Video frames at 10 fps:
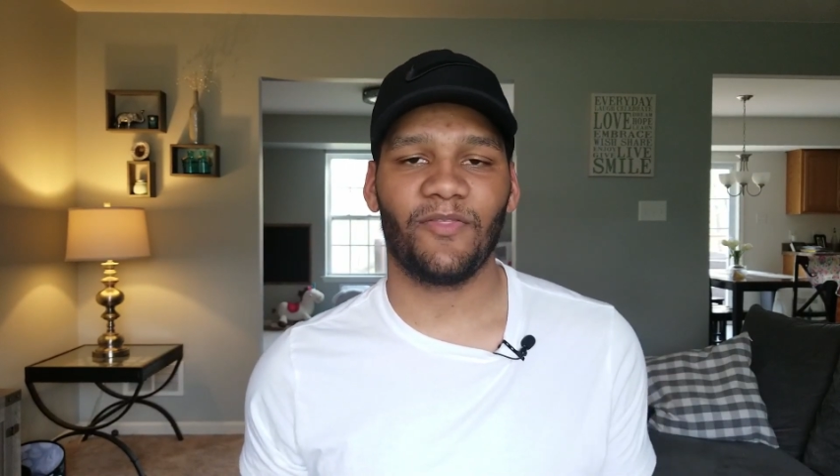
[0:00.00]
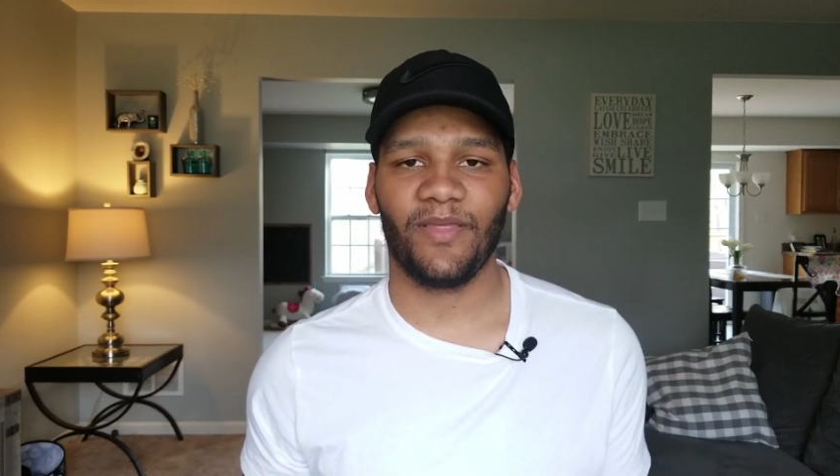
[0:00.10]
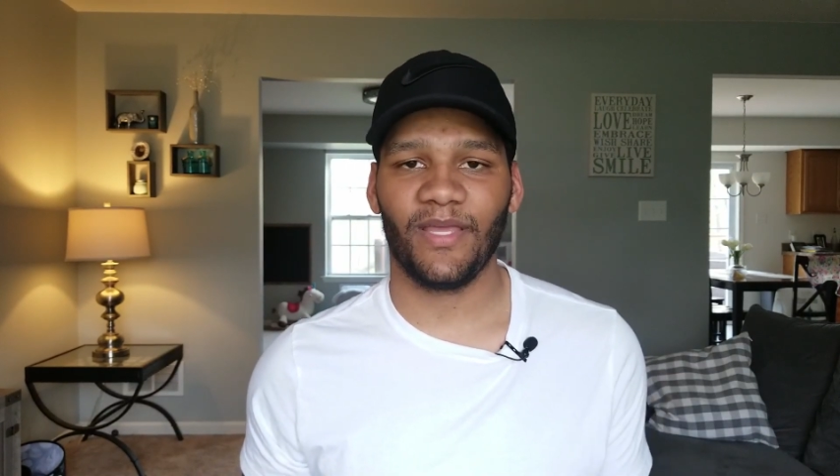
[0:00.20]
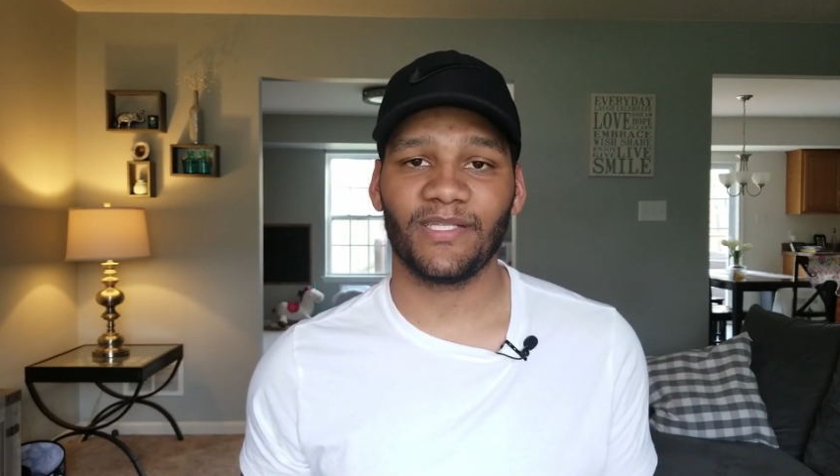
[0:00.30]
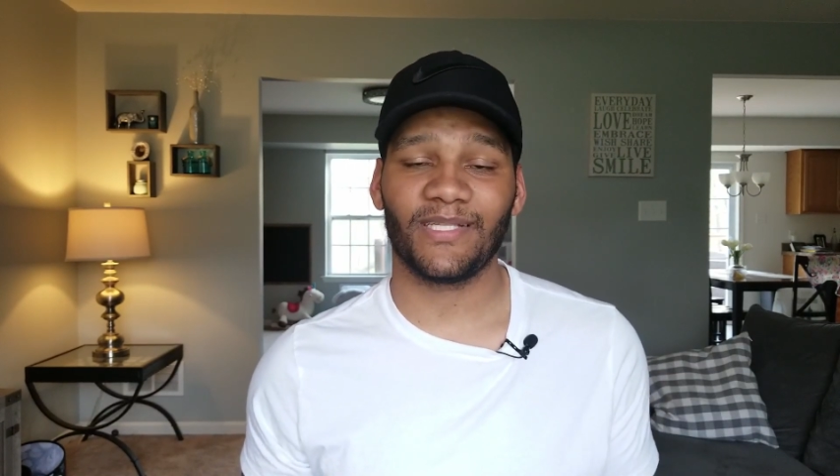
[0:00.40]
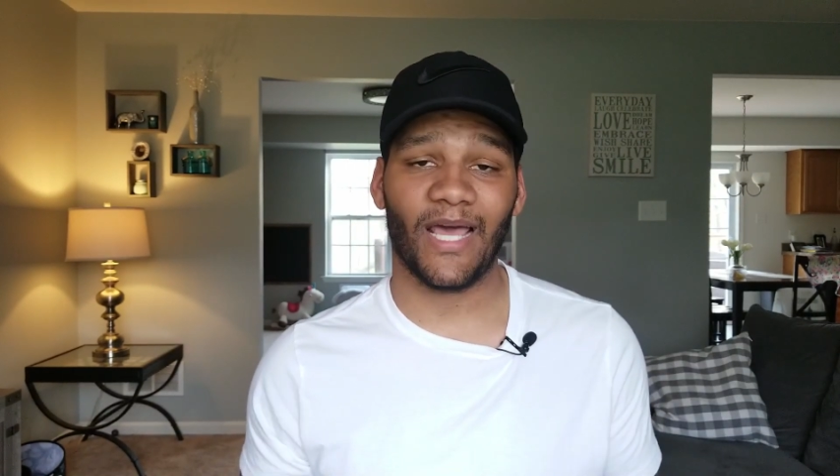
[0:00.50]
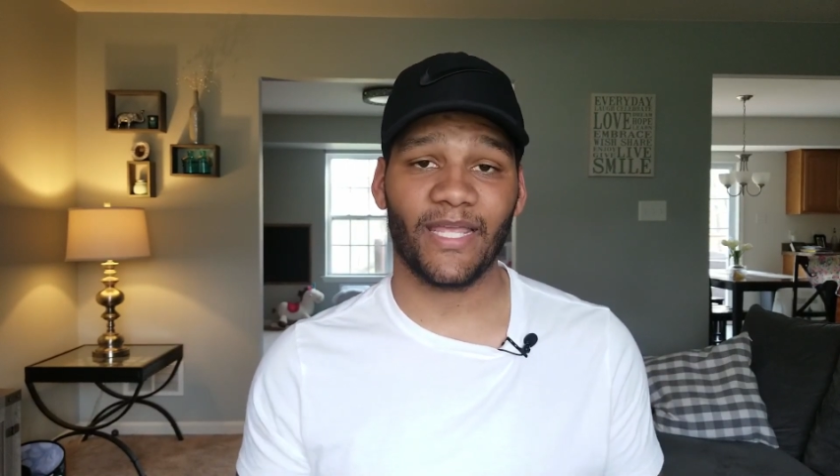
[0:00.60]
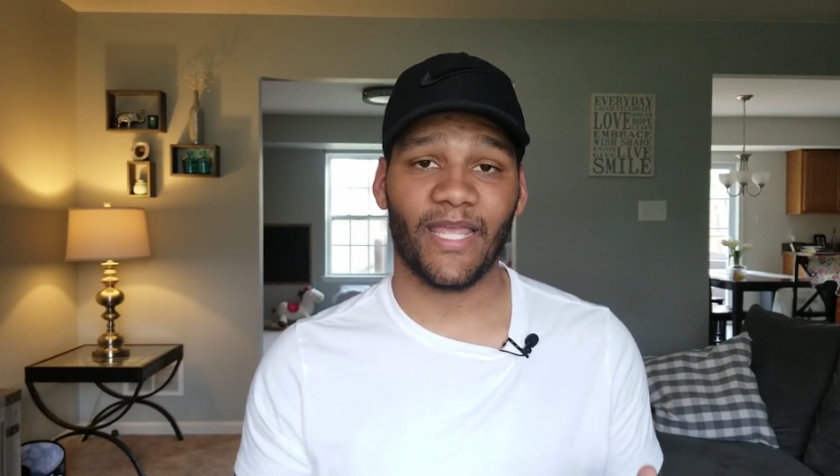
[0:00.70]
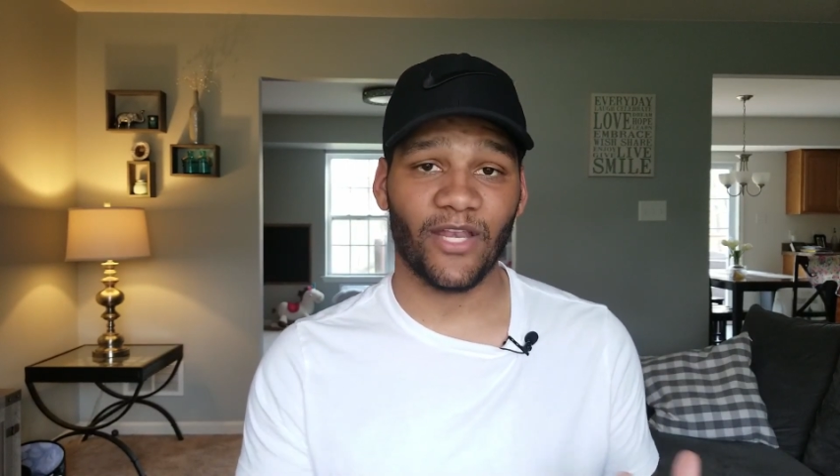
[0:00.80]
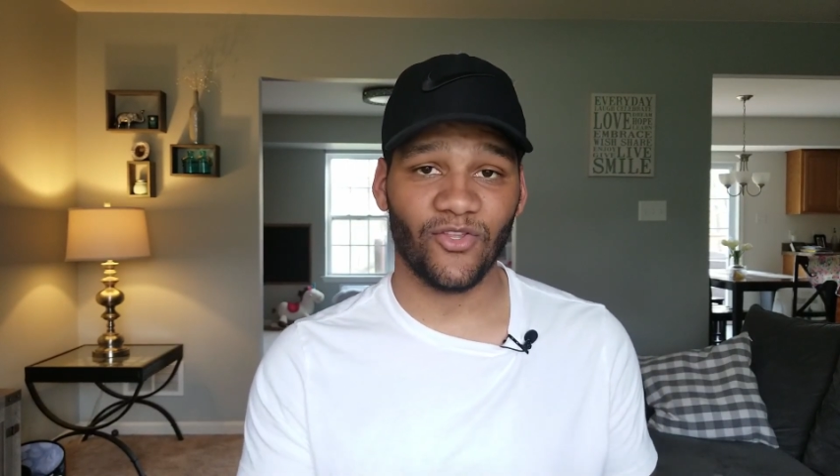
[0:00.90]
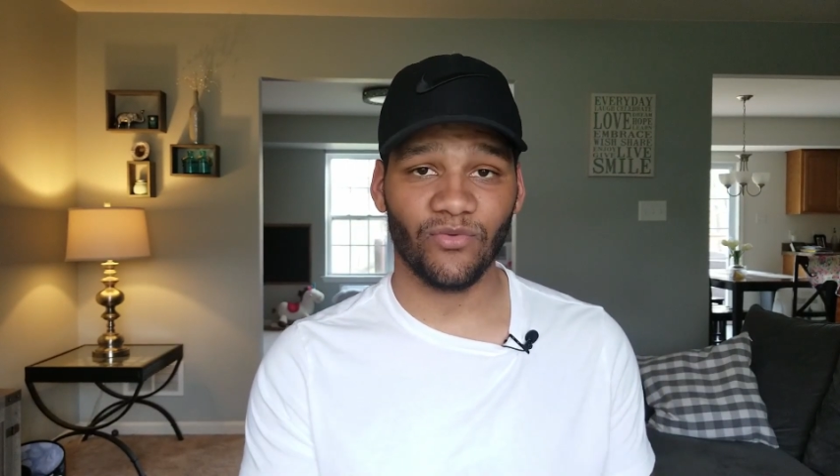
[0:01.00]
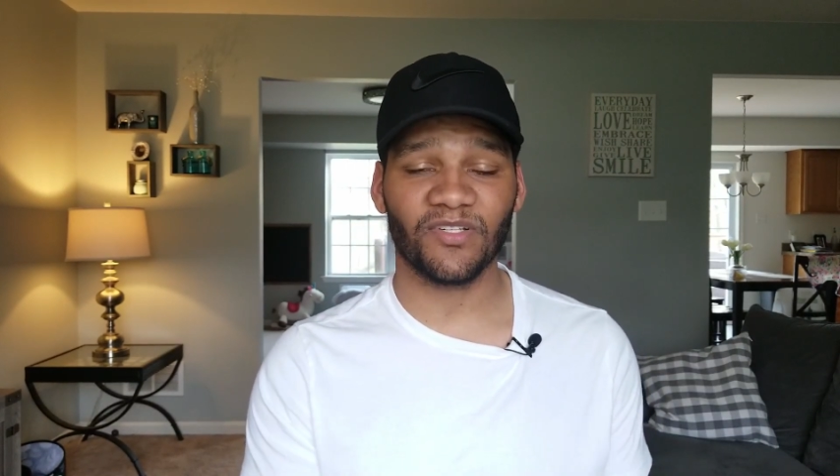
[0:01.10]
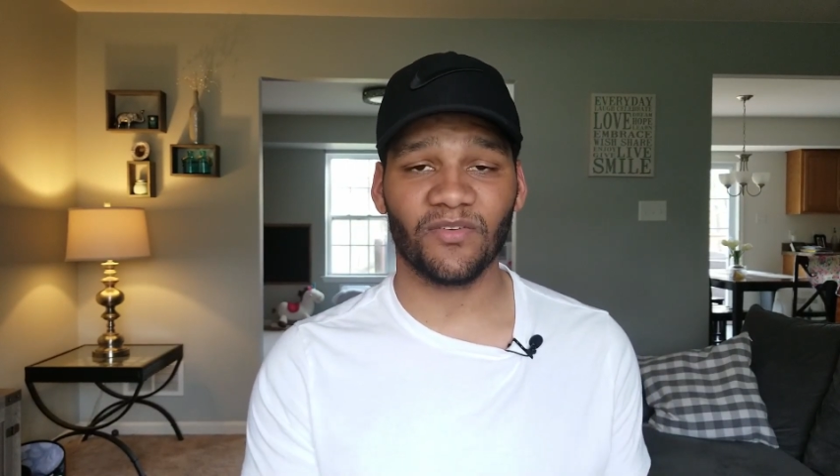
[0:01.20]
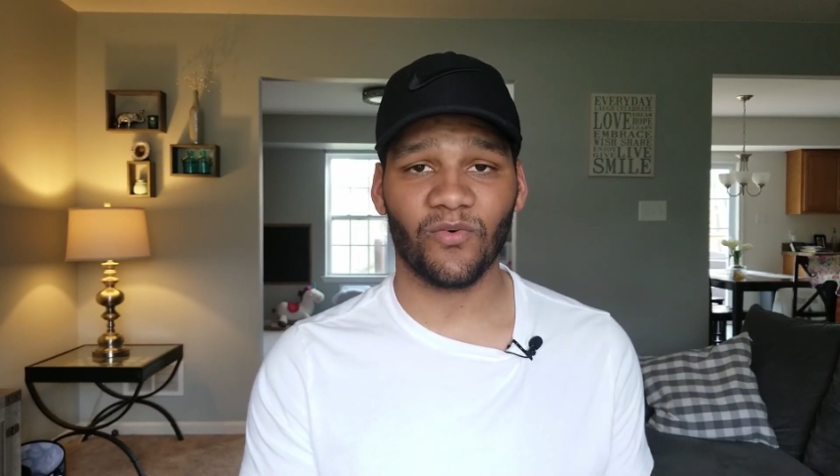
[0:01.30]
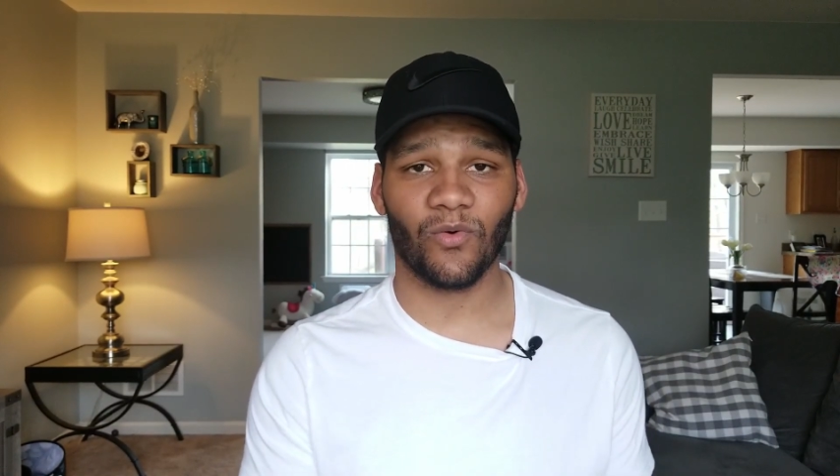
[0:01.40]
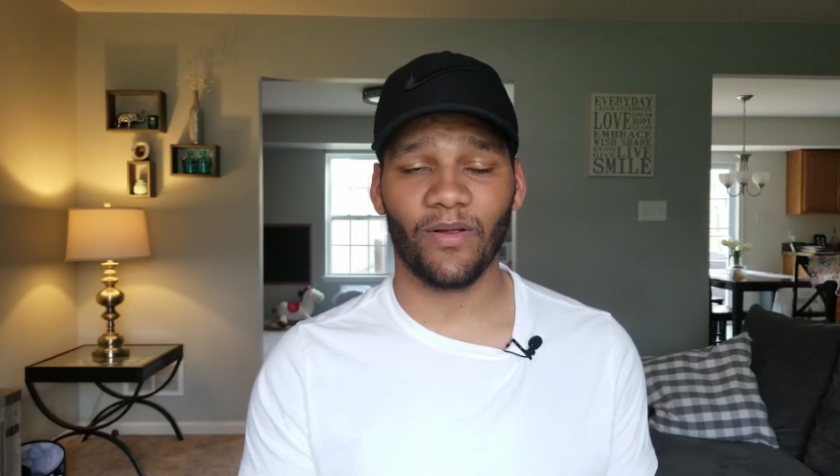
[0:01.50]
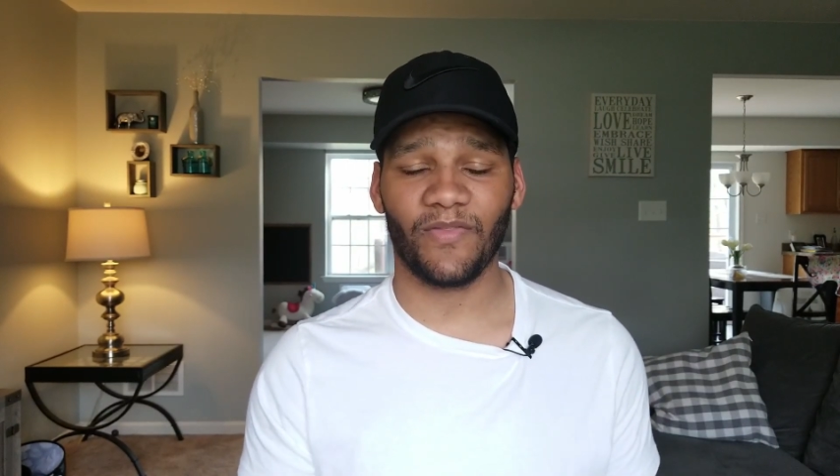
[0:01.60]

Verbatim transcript: things that I can use it for.